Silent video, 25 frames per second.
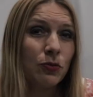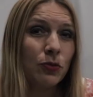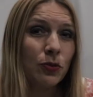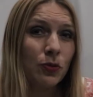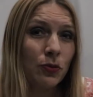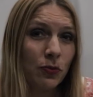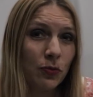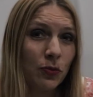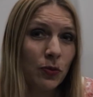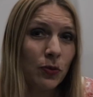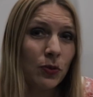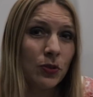for the
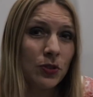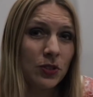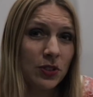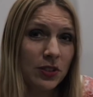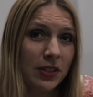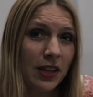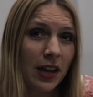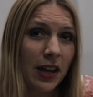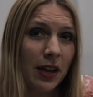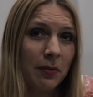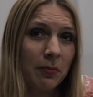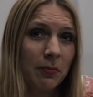first
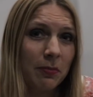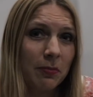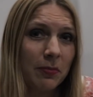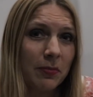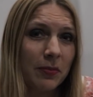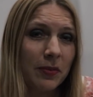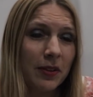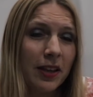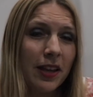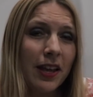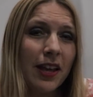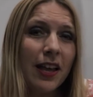time.
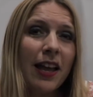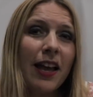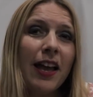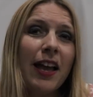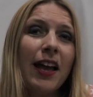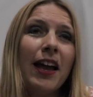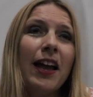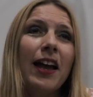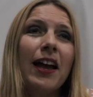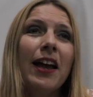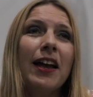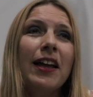
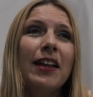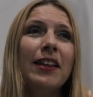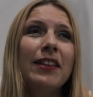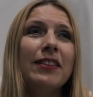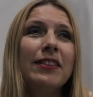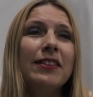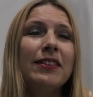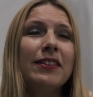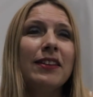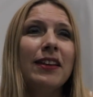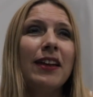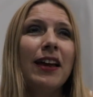
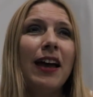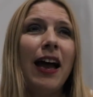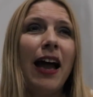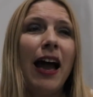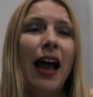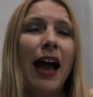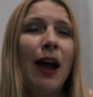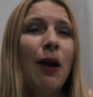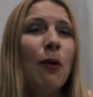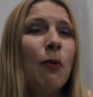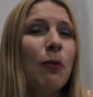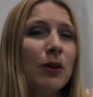And
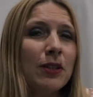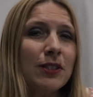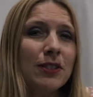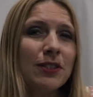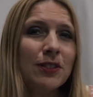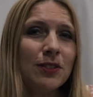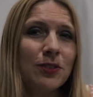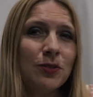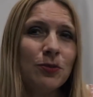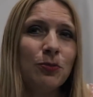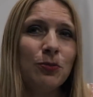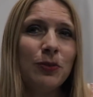I was
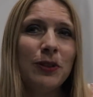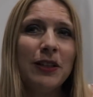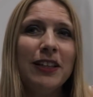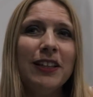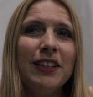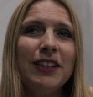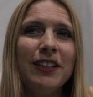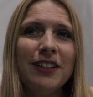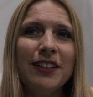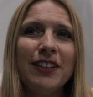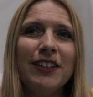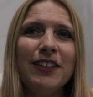this
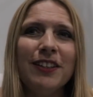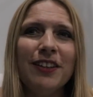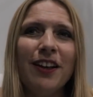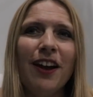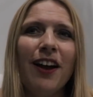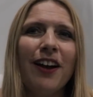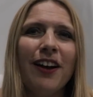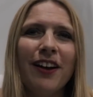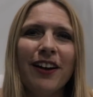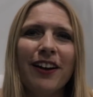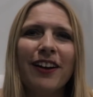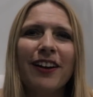really
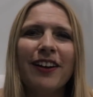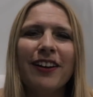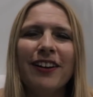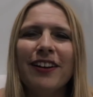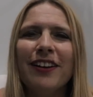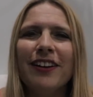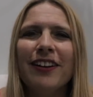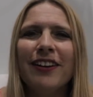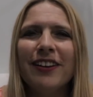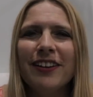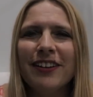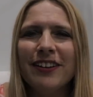young
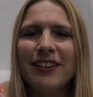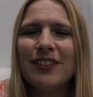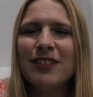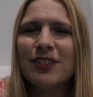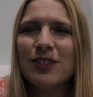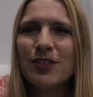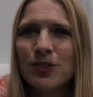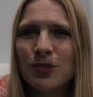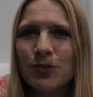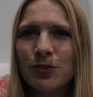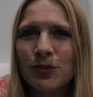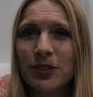
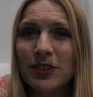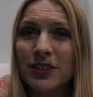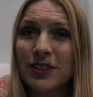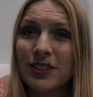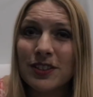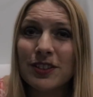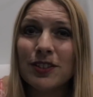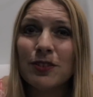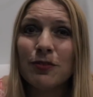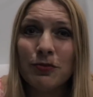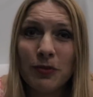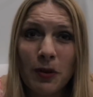
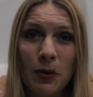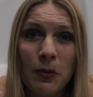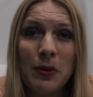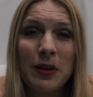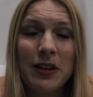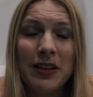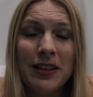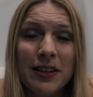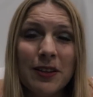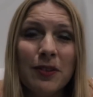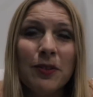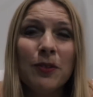student, a very
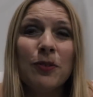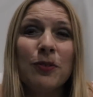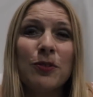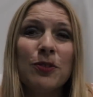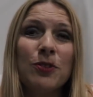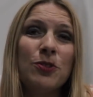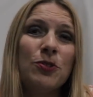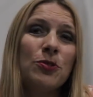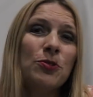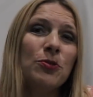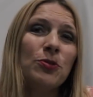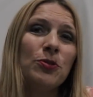little
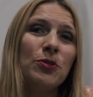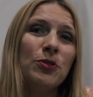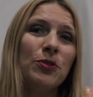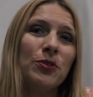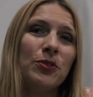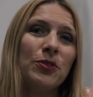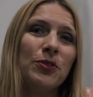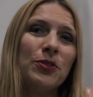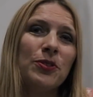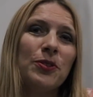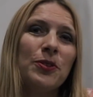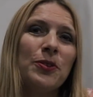
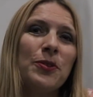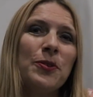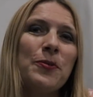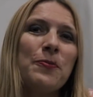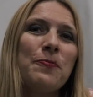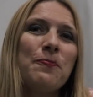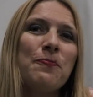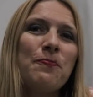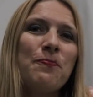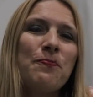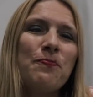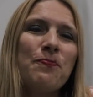student.
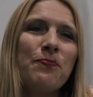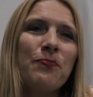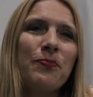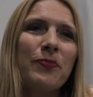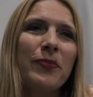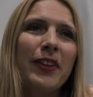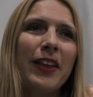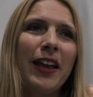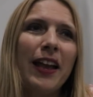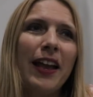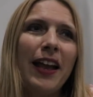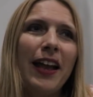
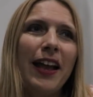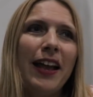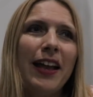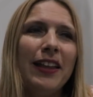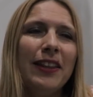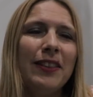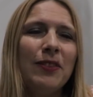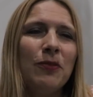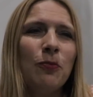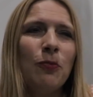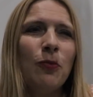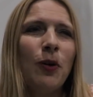
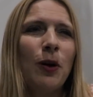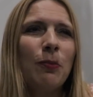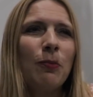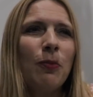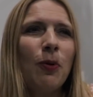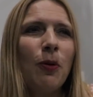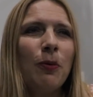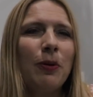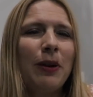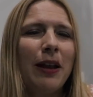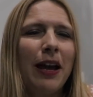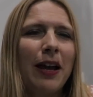And one
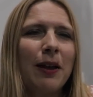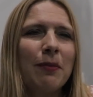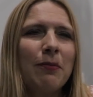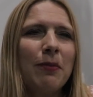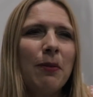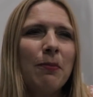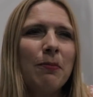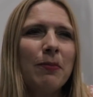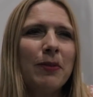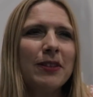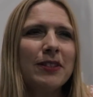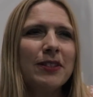moment I
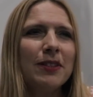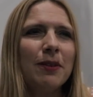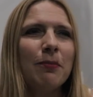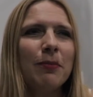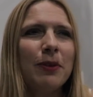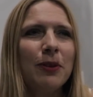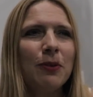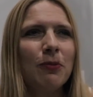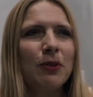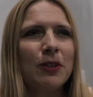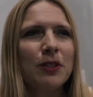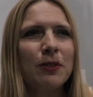remember
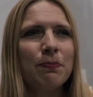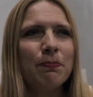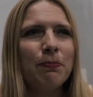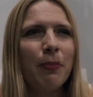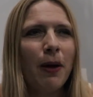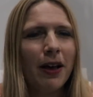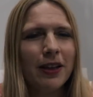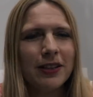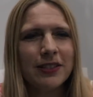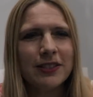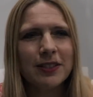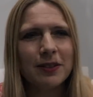somebody was
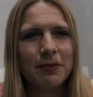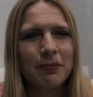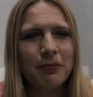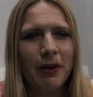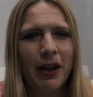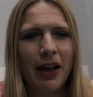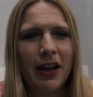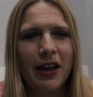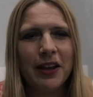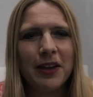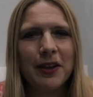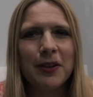passing
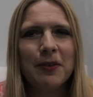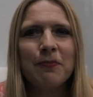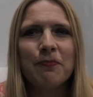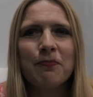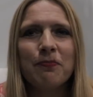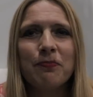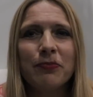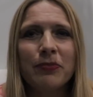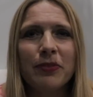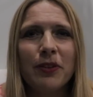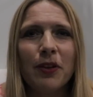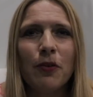by,
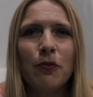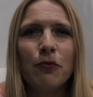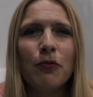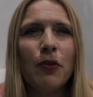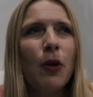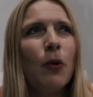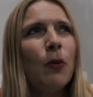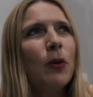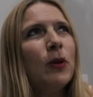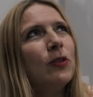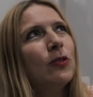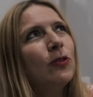a
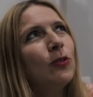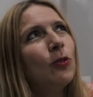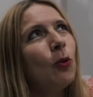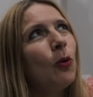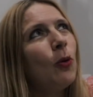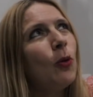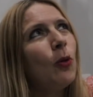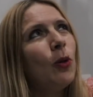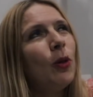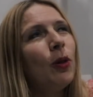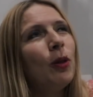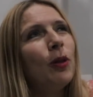very
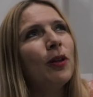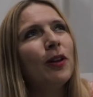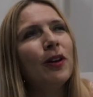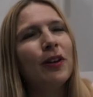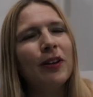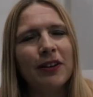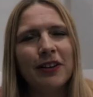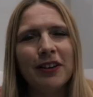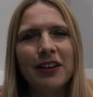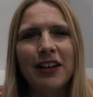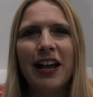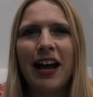tall
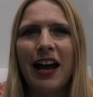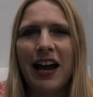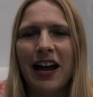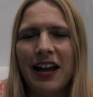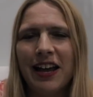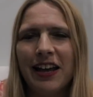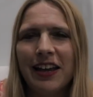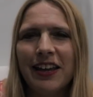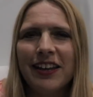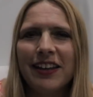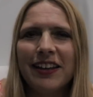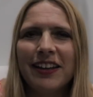
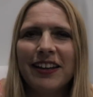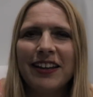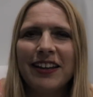guy,